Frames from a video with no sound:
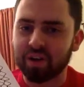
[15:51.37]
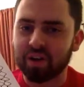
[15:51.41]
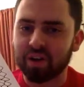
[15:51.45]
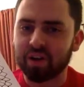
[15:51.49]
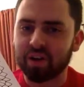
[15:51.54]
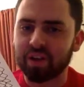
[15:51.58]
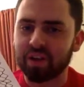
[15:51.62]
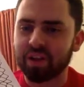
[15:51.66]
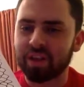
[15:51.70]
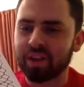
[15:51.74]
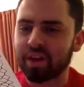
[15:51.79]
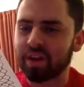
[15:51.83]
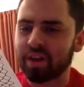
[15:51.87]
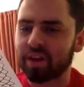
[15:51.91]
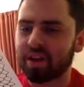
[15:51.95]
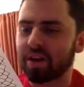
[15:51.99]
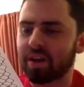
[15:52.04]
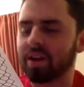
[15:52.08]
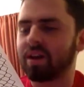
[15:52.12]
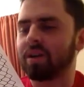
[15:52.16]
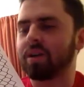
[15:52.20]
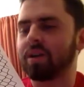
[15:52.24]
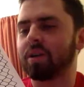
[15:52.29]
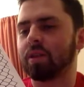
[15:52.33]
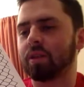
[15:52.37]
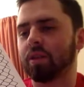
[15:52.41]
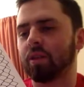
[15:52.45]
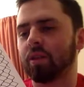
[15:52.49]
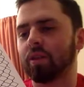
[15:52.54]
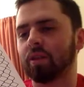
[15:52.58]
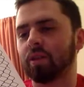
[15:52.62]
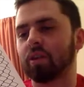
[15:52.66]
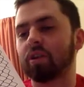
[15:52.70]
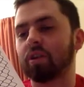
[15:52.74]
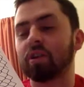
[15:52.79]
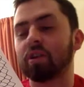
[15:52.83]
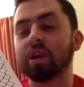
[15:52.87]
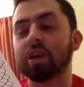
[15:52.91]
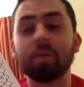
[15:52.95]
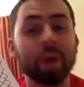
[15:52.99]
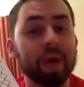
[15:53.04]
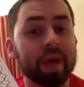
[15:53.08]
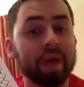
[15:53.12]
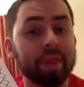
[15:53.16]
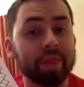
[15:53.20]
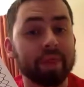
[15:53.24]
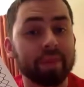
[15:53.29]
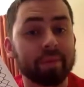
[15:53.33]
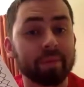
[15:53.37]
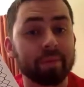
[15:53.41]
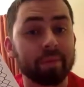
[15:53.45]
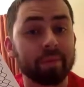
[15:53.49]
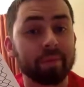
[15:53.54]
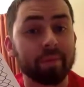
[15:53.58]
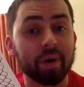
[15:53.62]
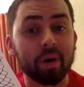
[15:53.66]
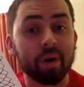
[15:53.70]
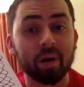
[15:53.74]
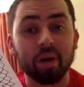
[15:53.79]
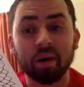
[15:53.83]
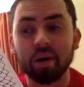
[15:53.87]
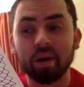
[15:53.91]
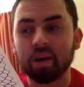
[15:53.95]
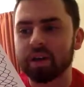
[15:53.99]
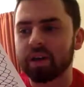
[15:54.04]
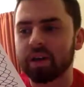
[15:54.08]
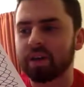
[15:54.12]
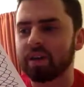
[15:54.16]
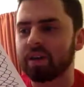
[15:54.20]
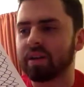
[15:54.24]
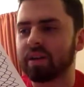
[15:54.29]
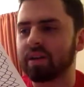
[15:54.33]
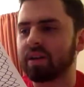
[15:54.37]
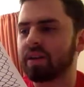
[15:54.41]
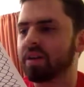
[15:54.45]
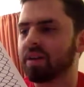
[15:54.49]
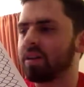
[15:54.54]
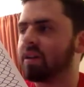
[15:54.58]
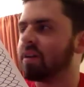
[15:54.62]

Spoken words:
on the club anthem, on